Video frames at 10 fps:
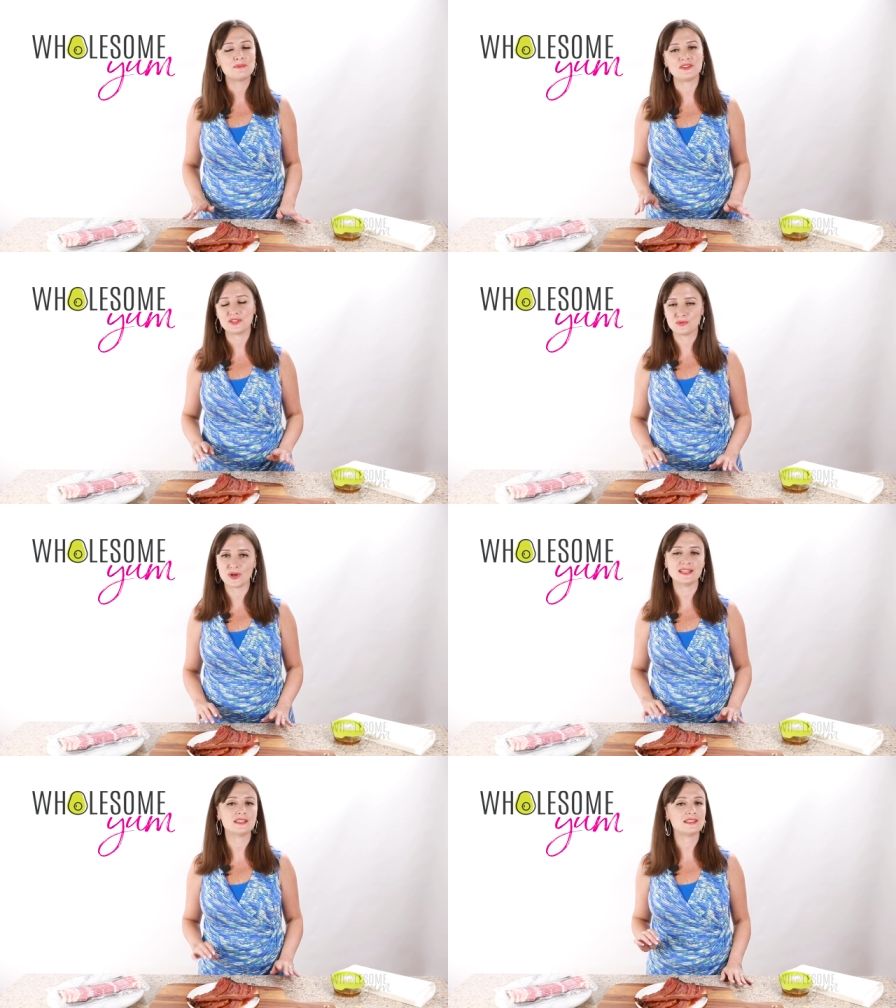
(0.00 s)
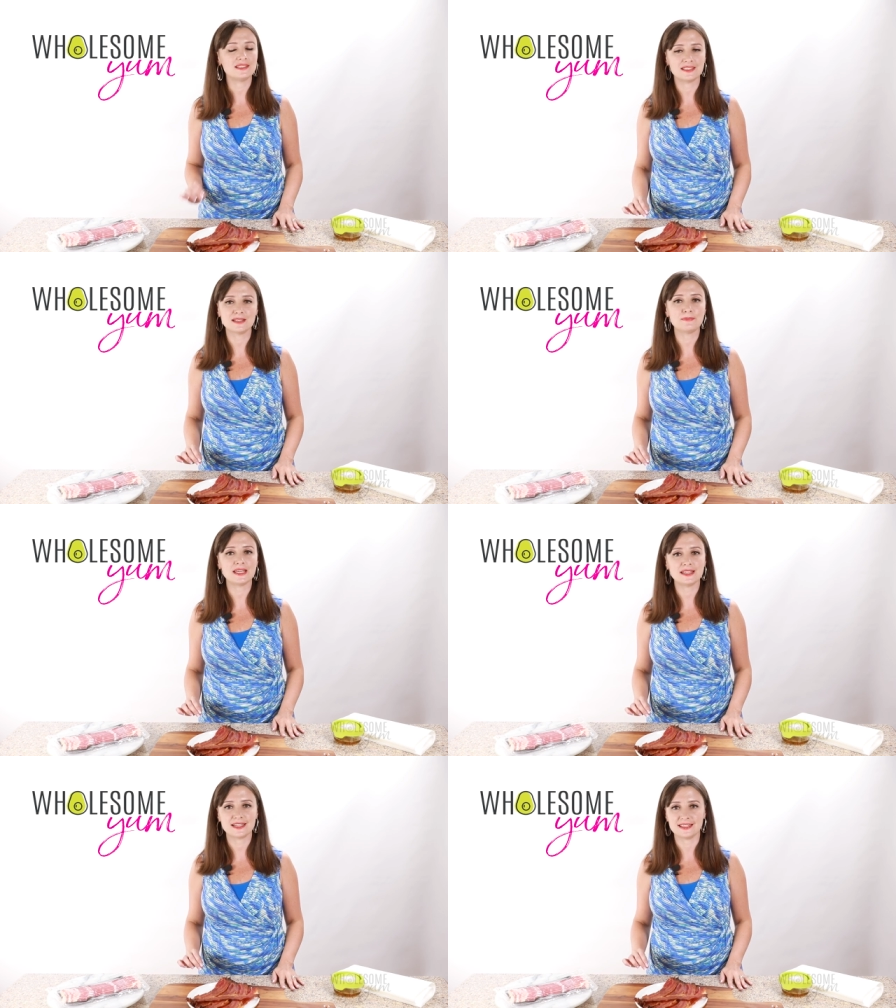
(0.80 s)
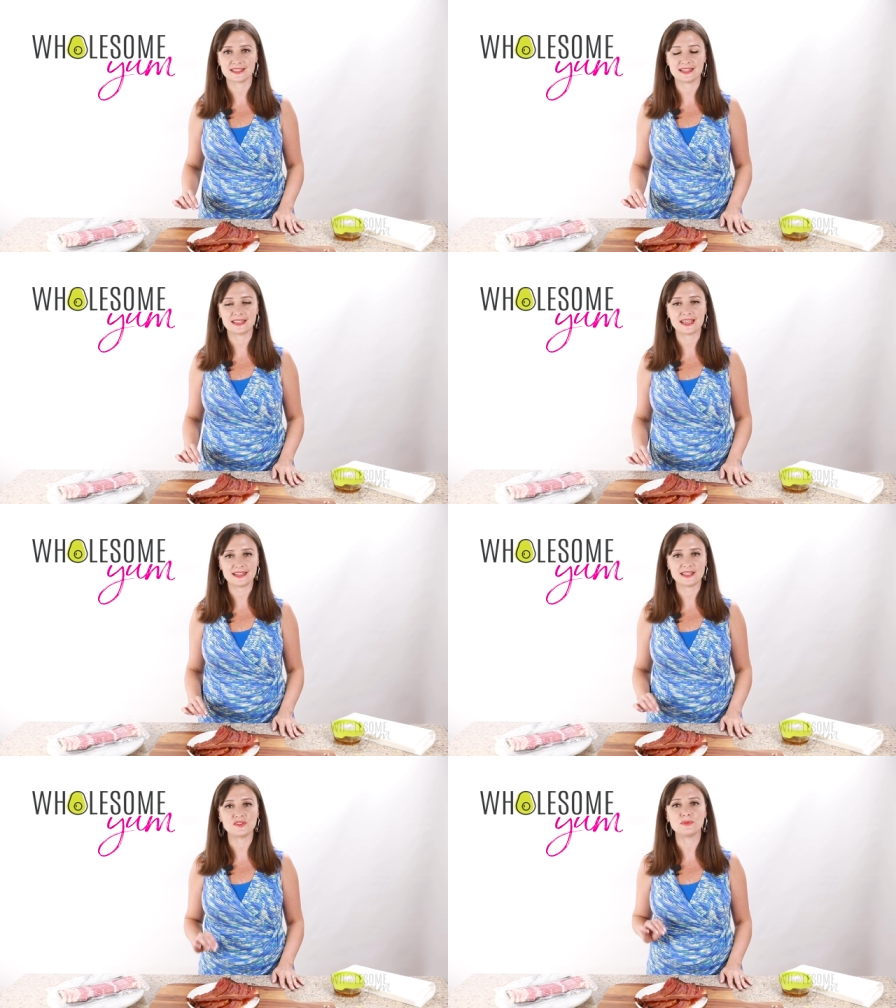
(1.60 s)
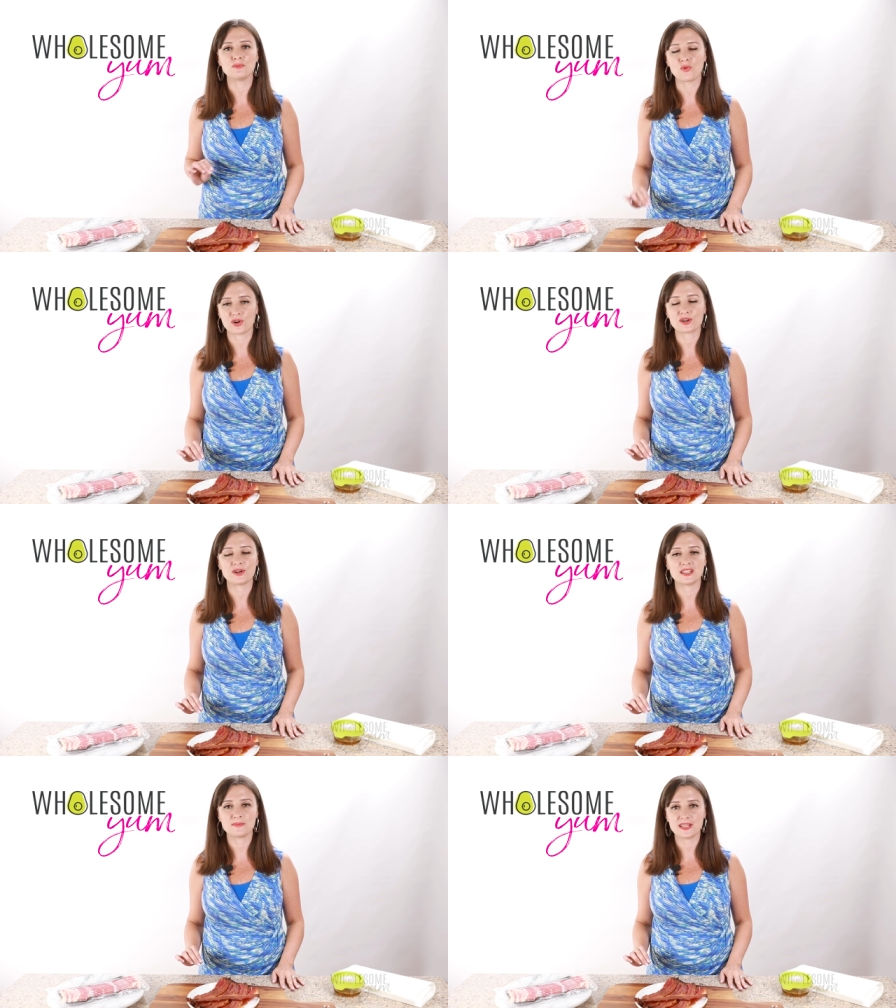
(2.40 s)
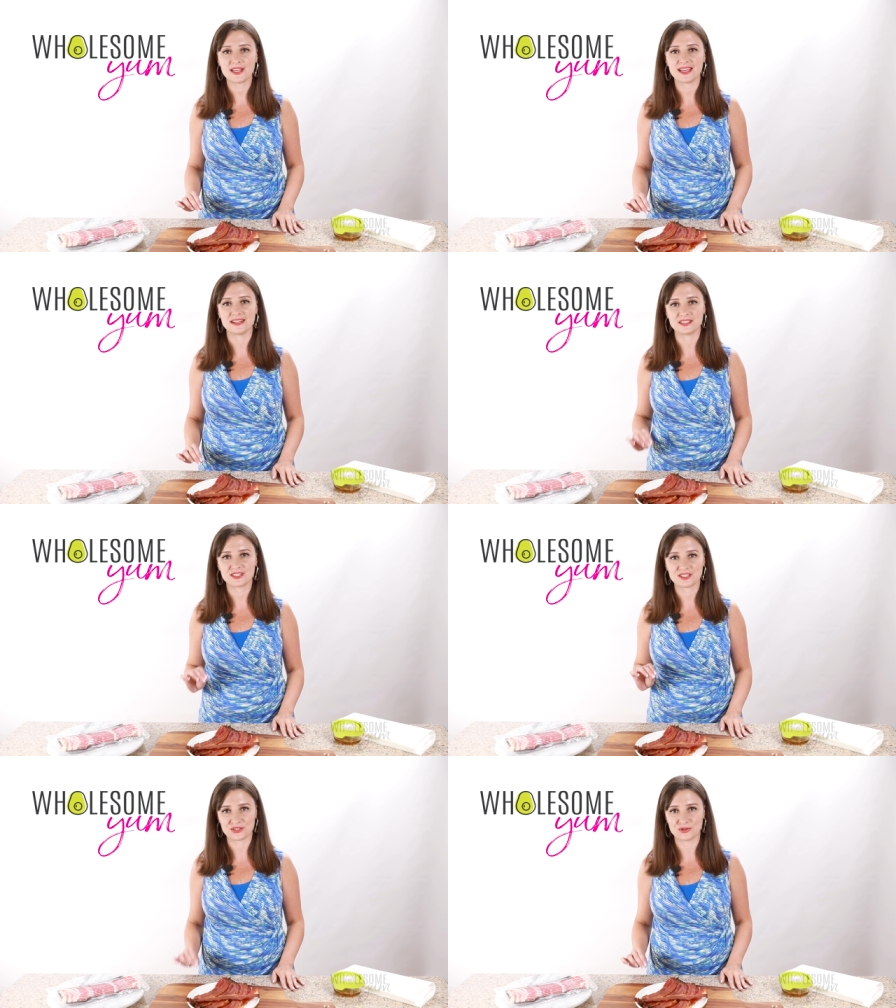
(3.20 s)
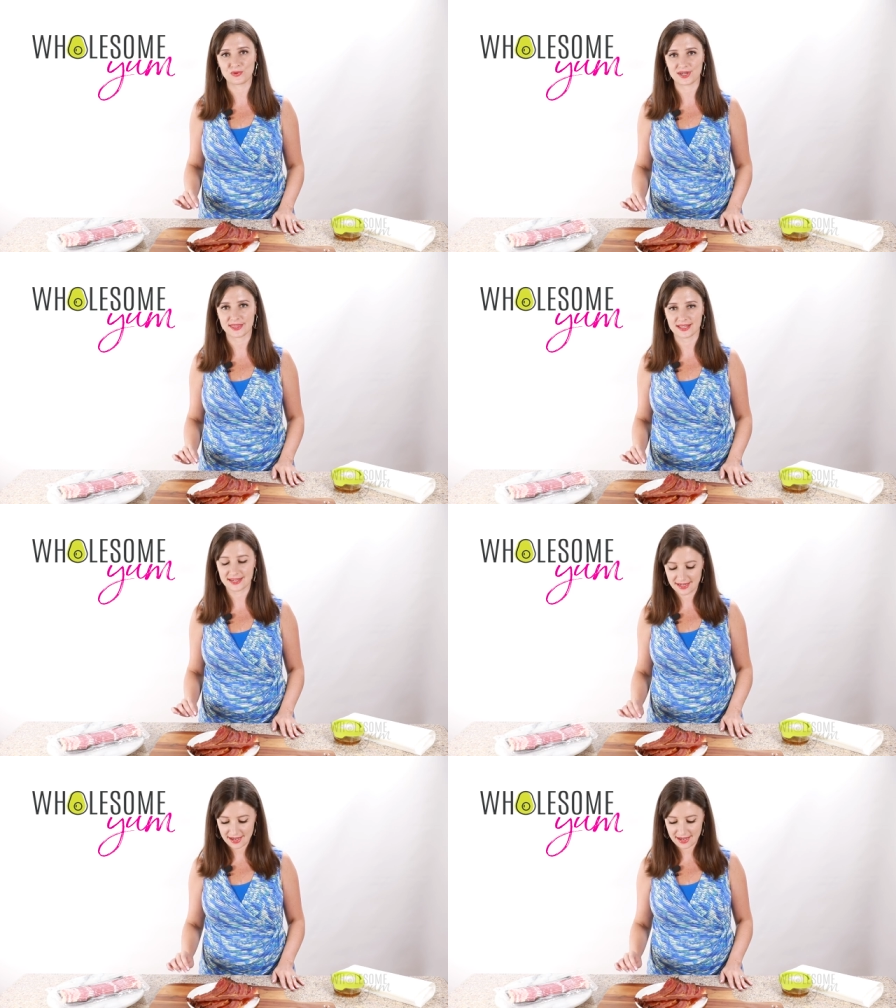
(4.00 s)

But if you wait just a little bit, it's gonna get even more crispy and it's so worth it.